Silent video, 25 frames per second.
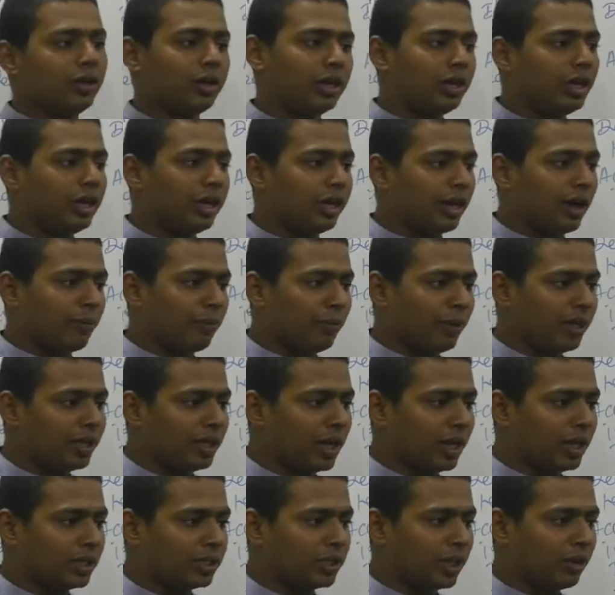India. Please
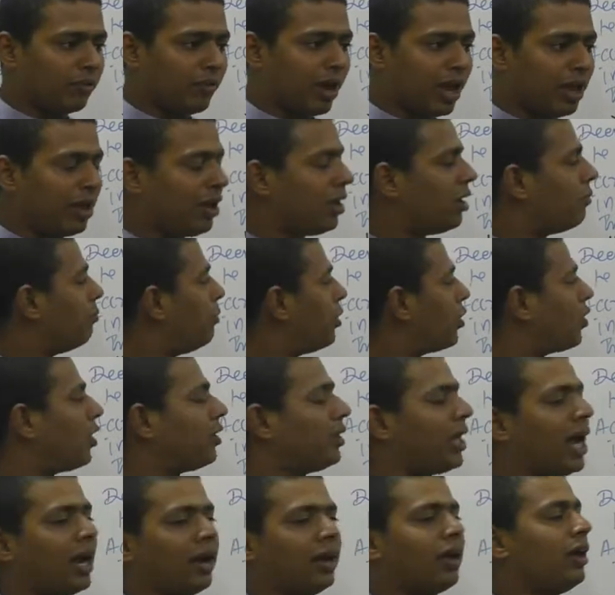understand why?
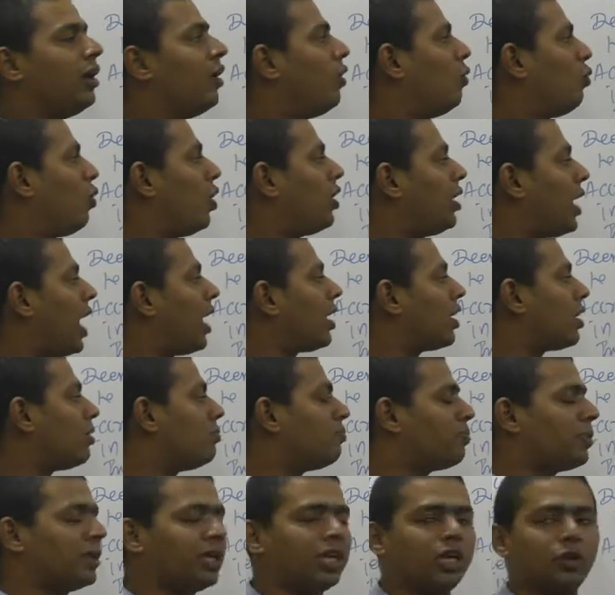Because that what that
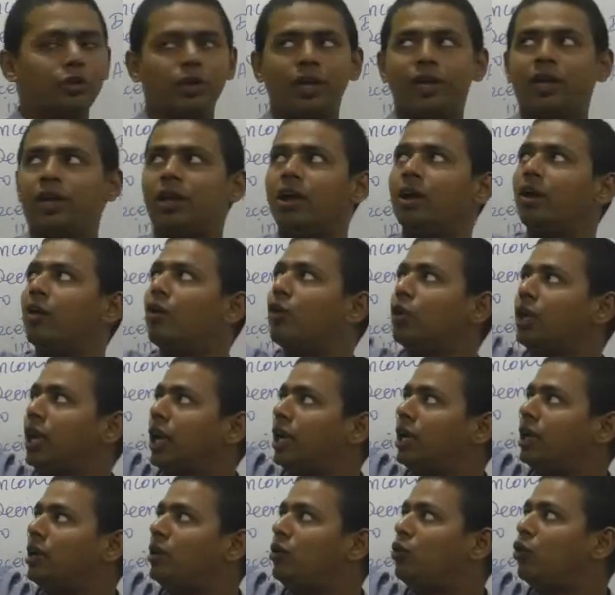company doing?
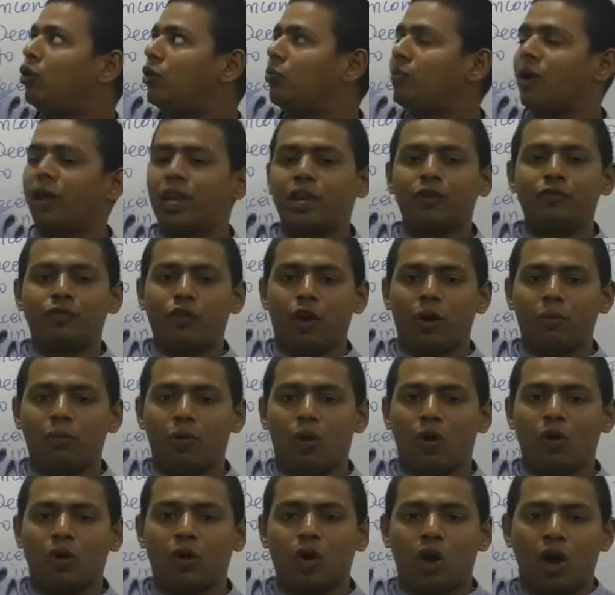Okay, took money from
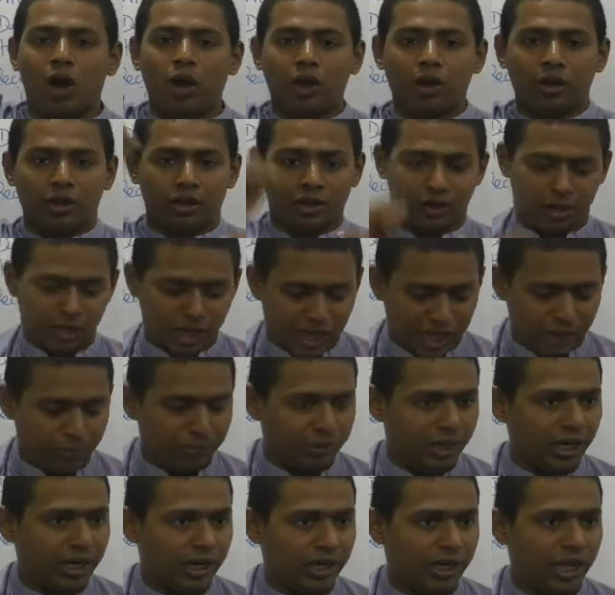Hong Kong,
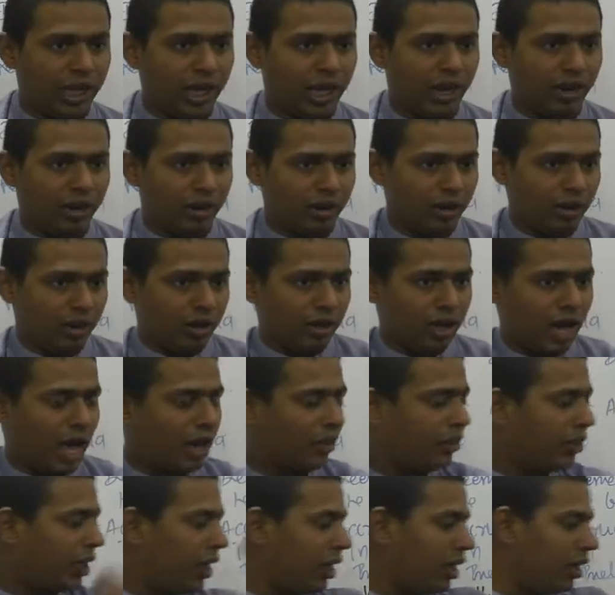kept it there,
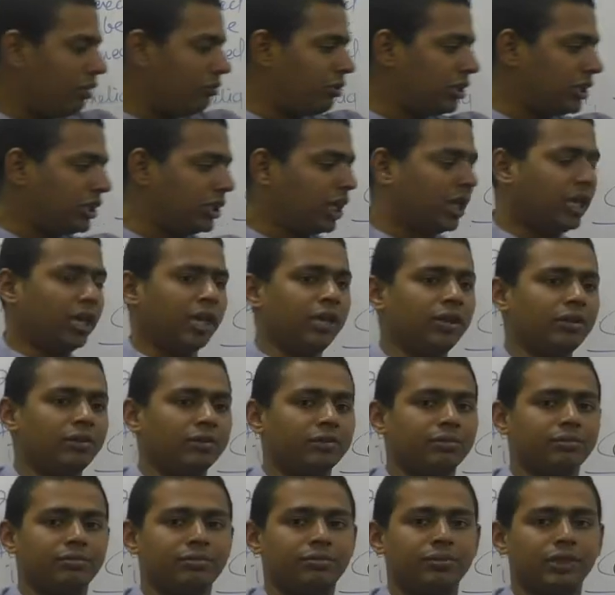and then invested in
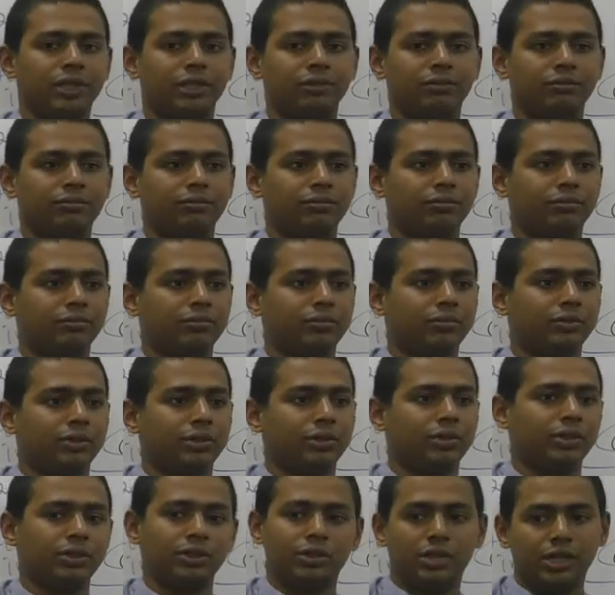
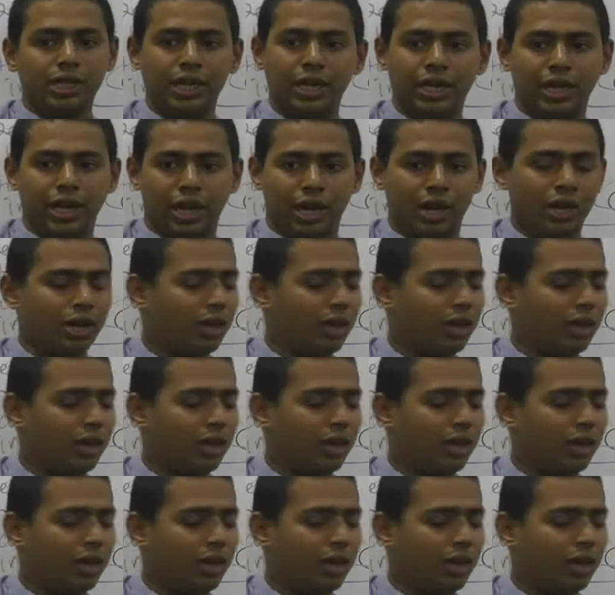India.